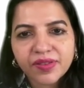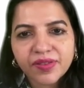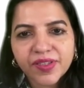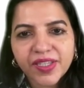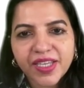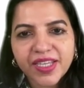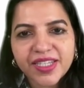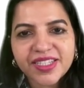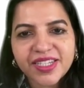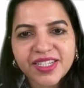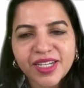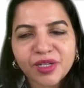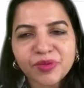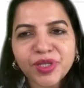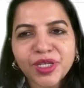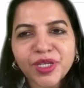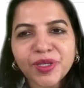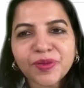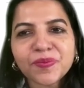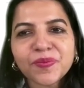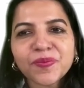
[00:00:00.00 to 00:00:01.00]
Yes, tell
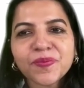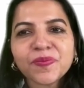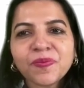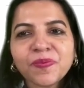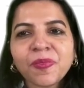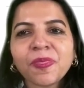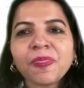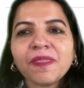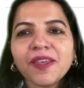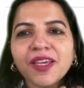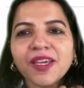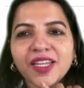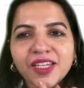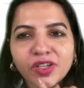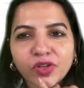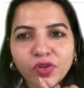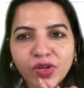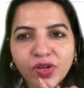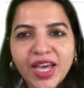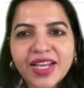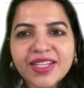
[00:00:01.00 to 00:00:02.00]
me. In
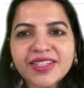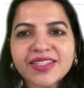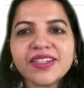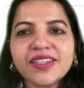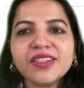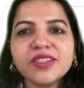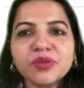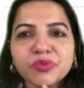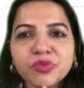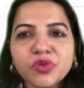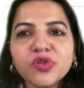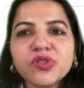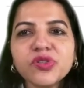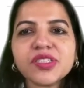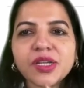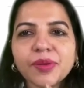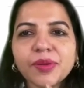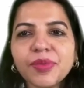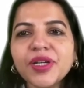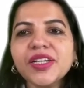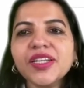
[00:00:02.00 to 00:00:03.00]
collagen, the most
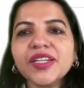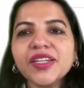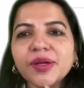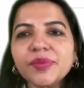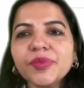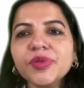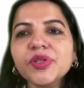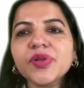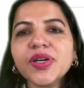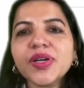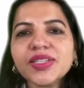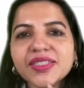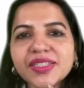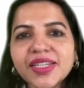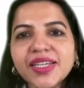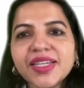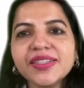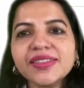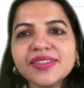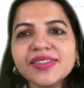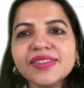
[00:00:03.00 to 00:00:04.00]
abundant amino acid
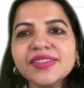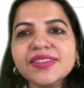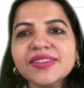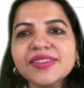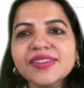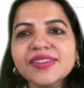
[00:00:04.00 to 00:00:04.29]
is